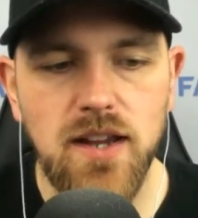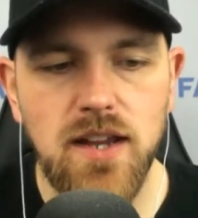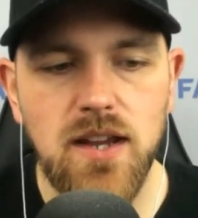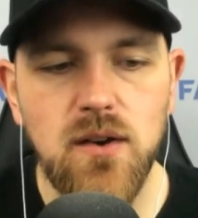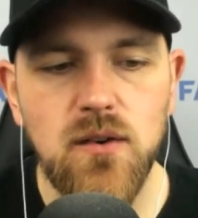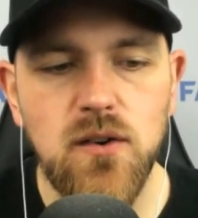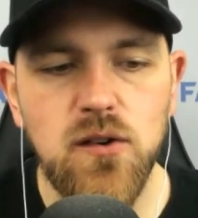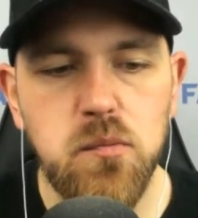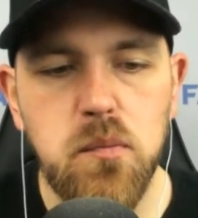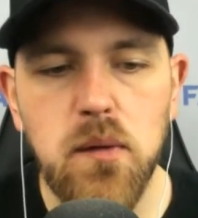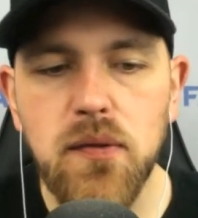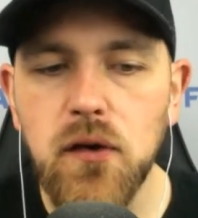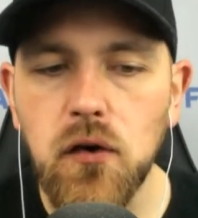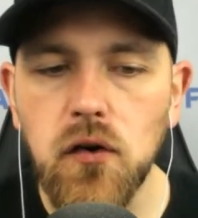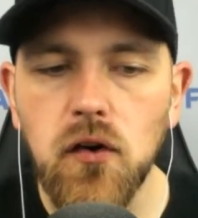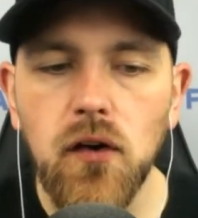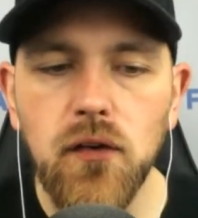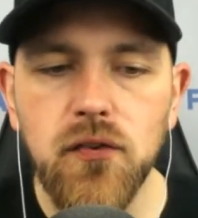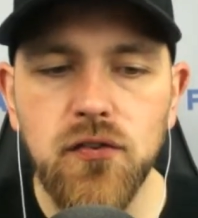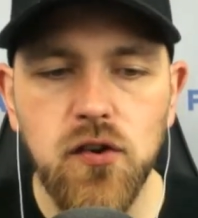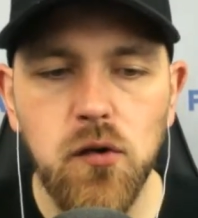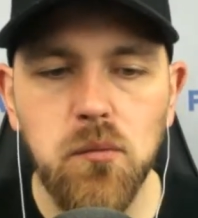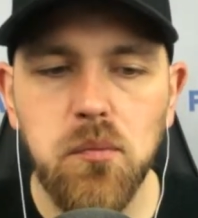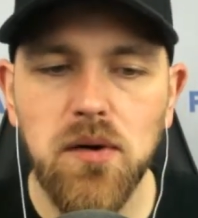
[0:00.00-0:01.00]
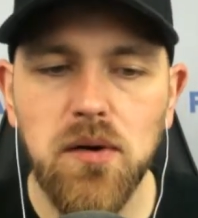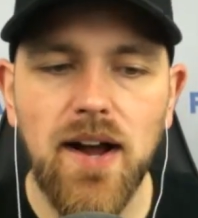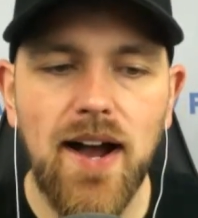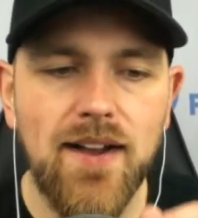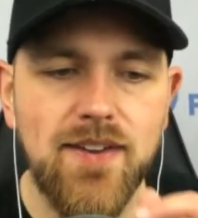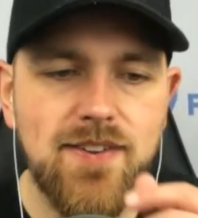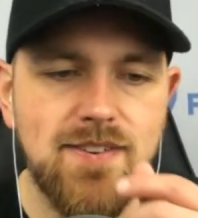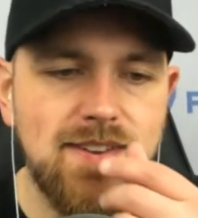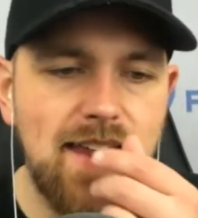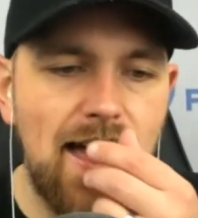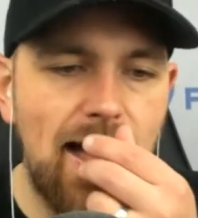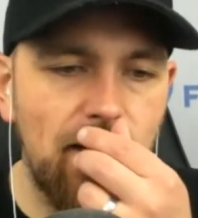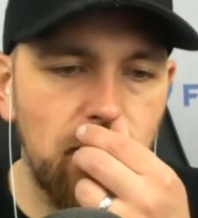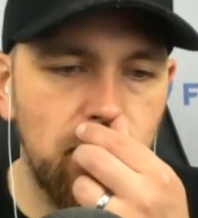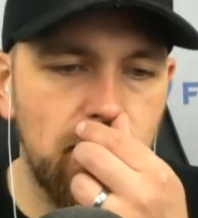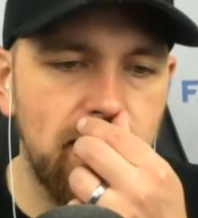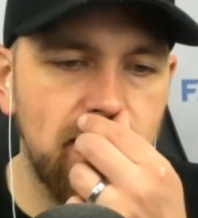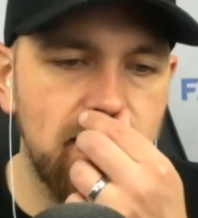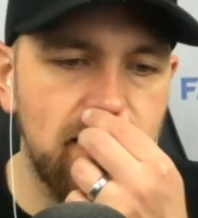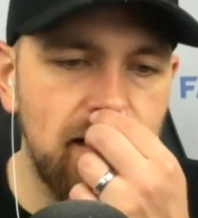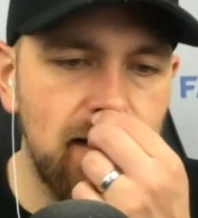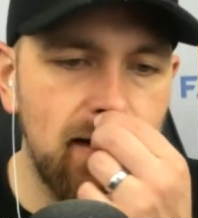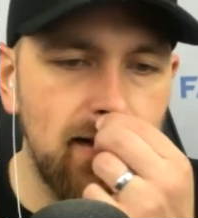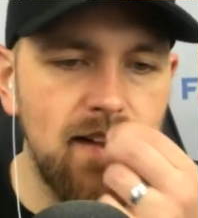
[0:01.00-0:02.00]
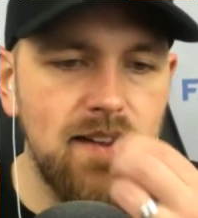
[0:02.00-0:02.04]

use, but they're all super high salaried.